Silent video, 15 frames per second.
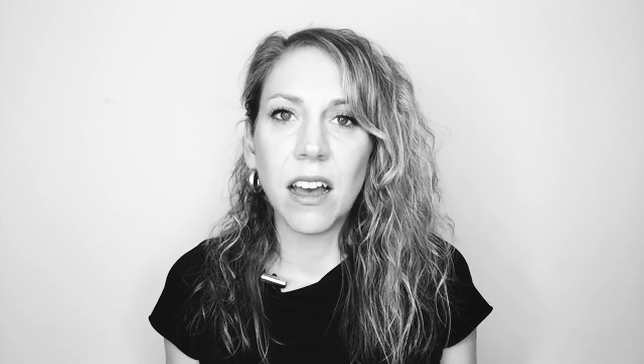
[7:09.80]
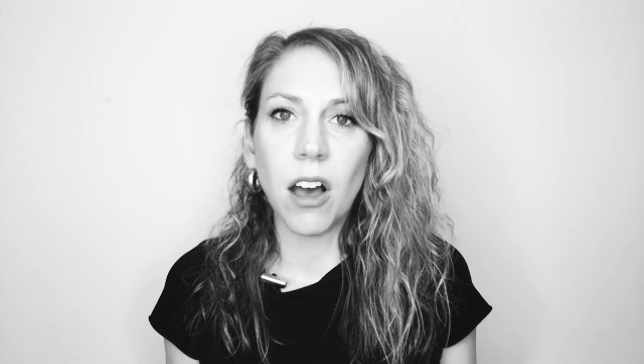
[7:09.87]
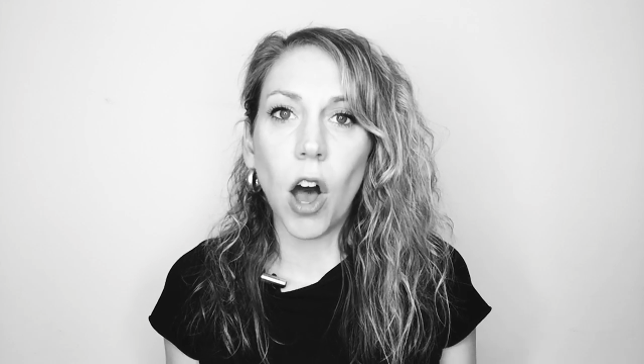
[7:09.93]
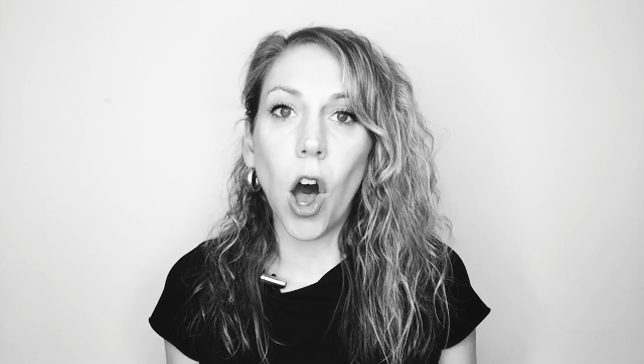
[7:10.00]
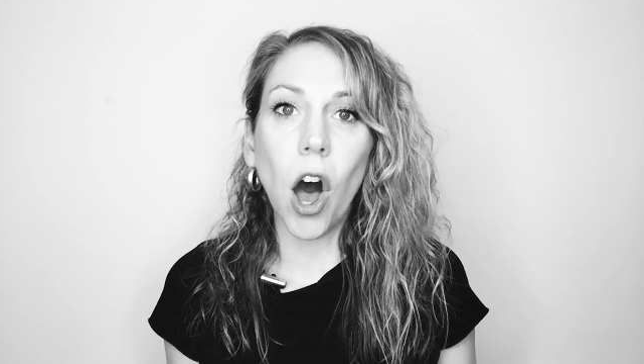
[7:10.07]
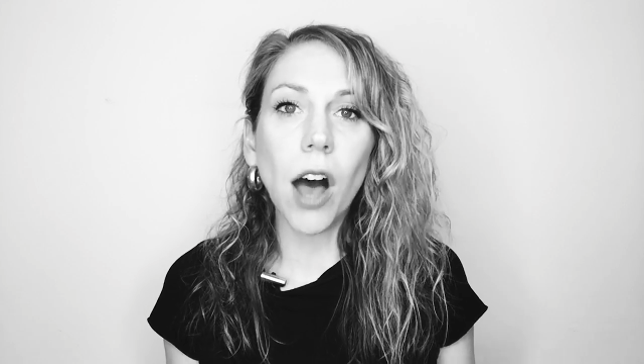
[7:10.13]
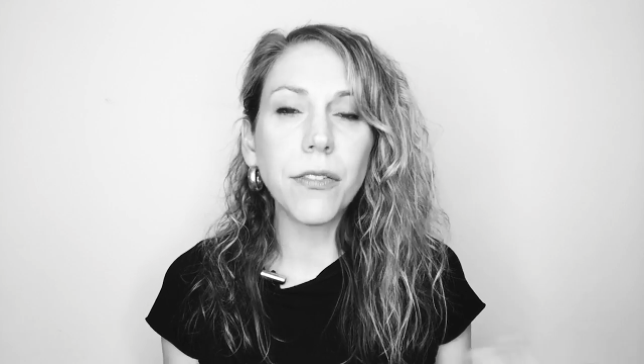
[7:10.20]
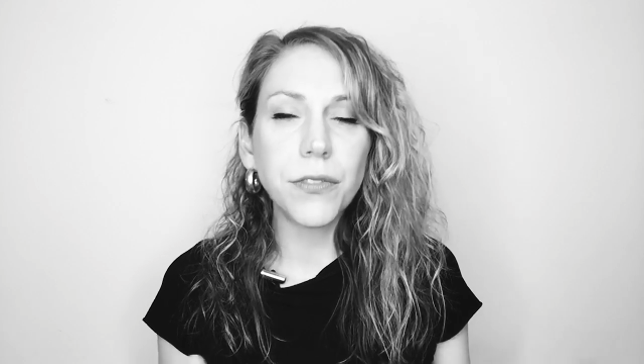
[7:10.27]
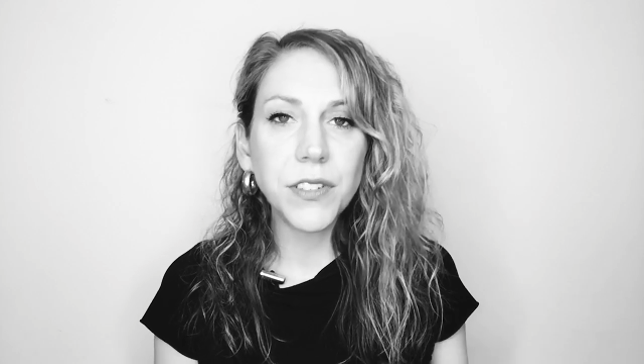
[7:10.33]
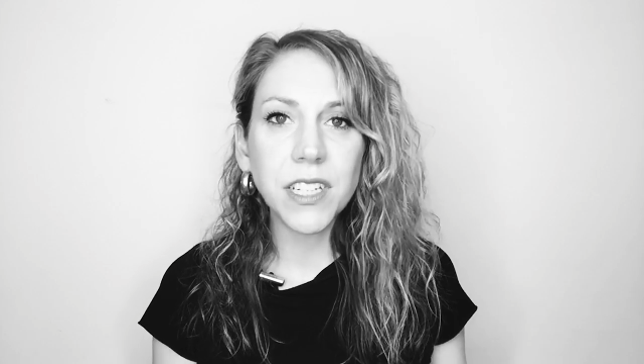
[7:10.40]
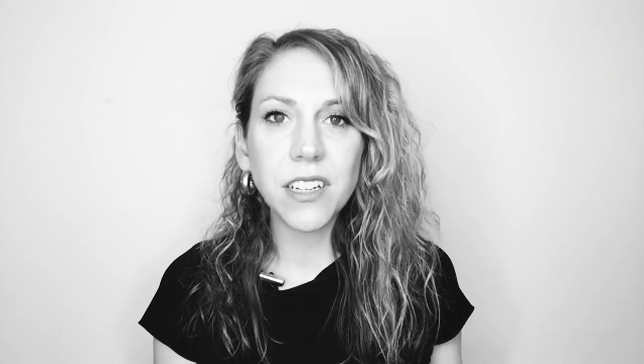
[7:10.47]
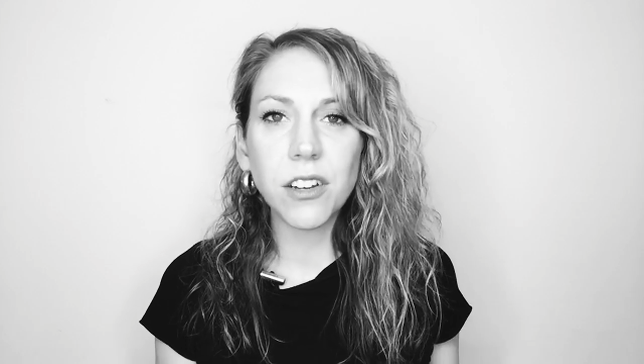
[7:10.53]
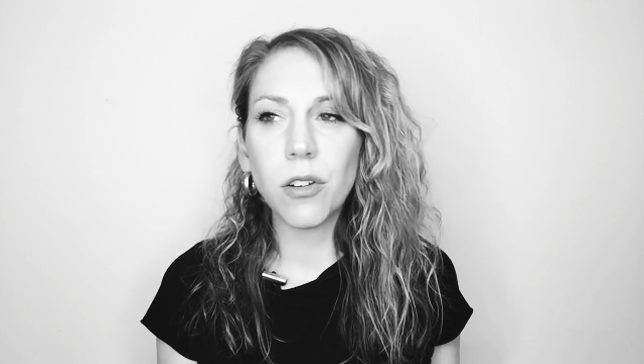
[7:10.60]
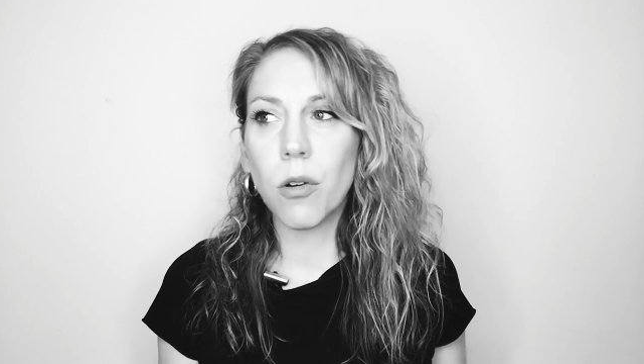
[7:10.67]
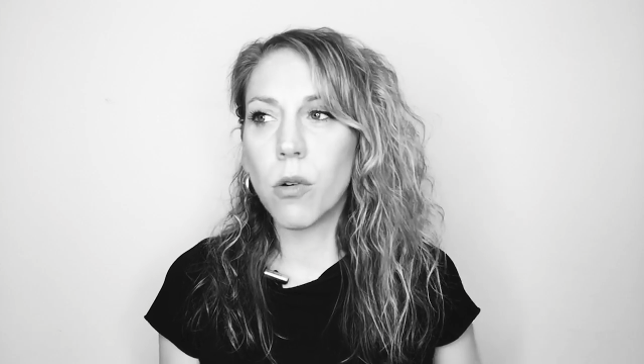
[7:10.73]

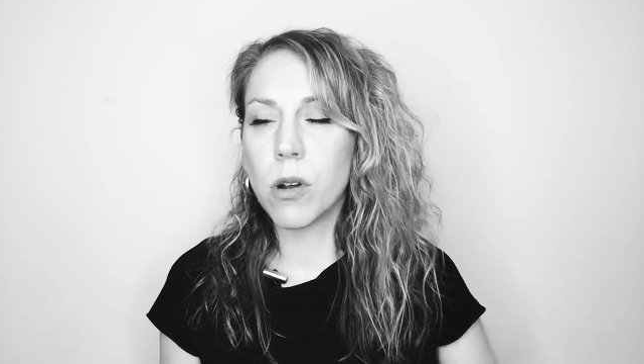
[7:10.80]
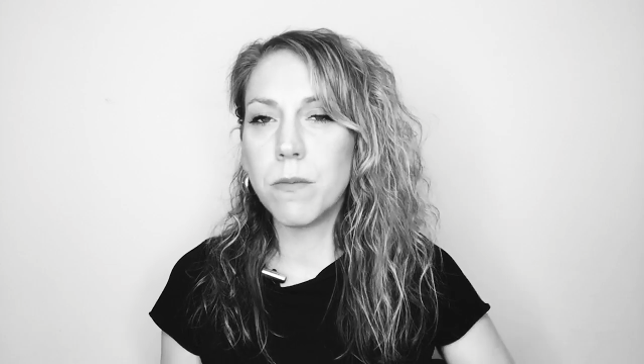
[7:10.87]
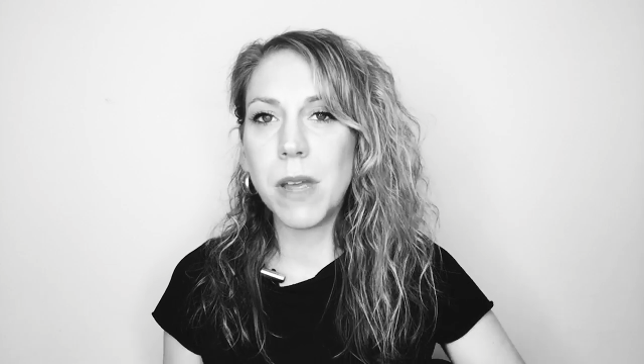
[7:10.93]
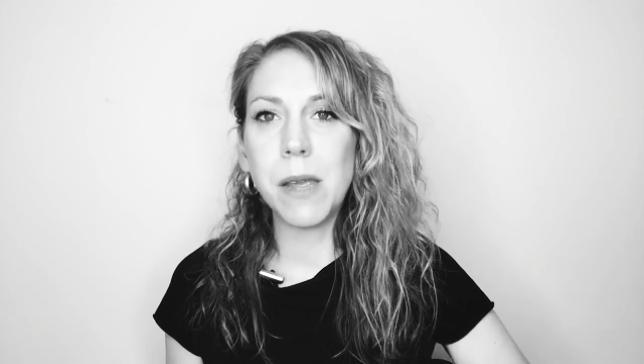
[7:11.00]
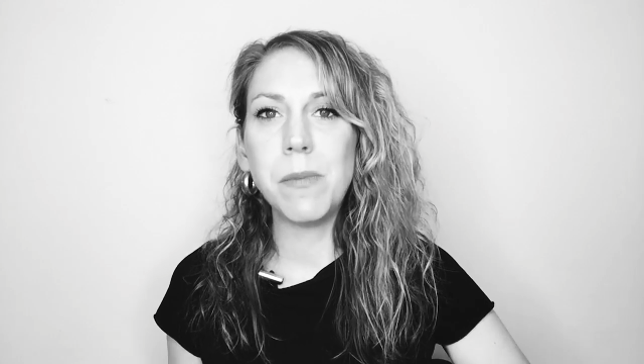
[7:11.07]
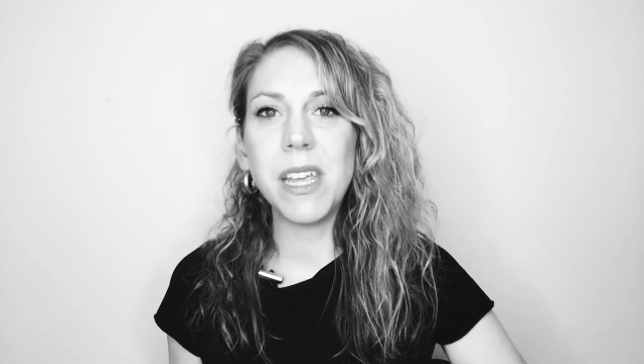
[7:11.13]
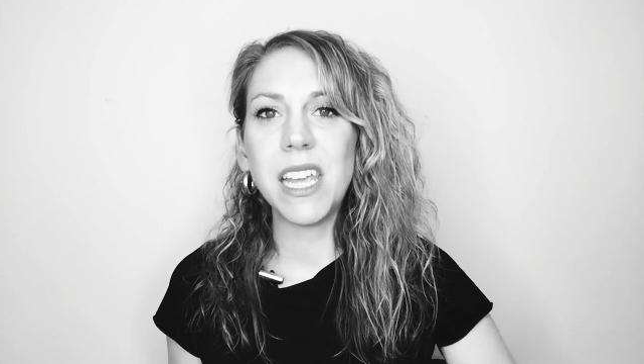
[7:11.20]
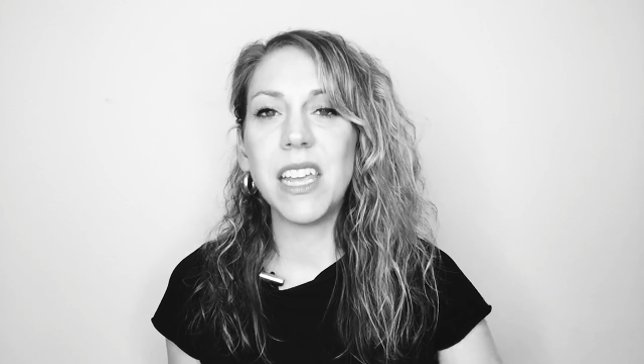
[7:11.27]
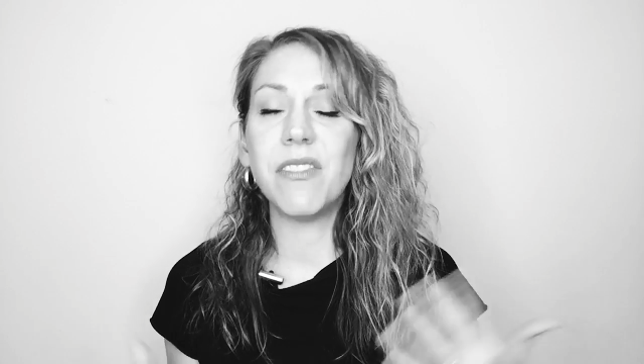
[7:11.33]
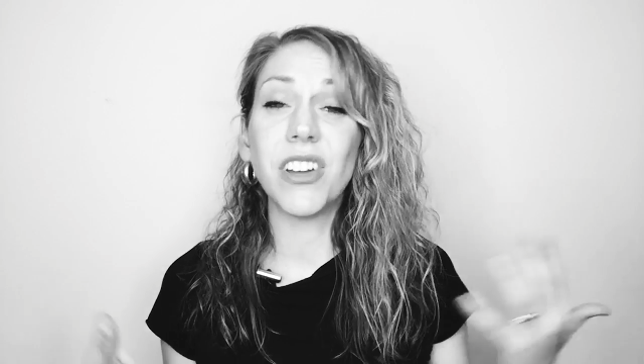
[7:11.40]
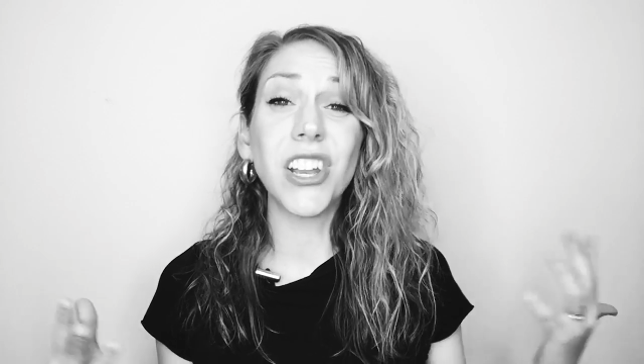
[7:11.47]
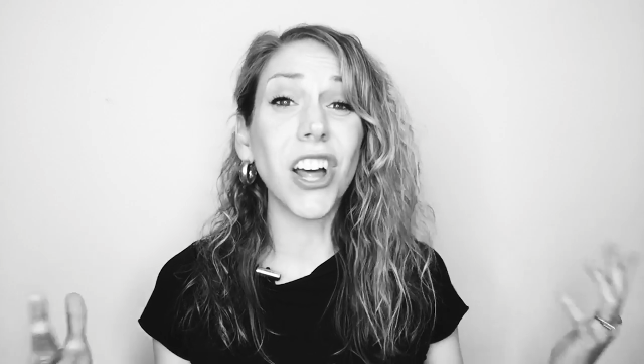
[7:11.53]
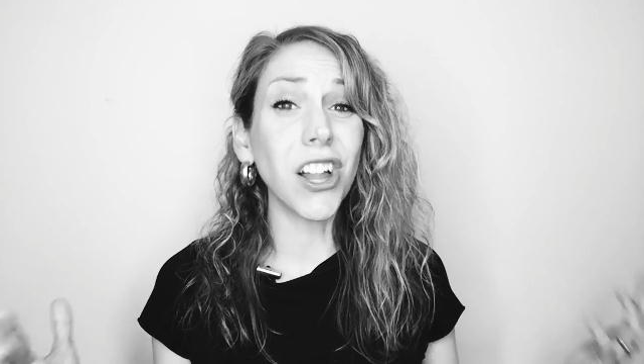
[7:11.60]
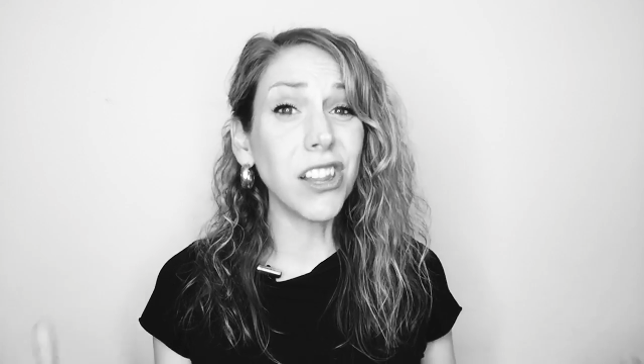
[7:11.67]
often or maybe even a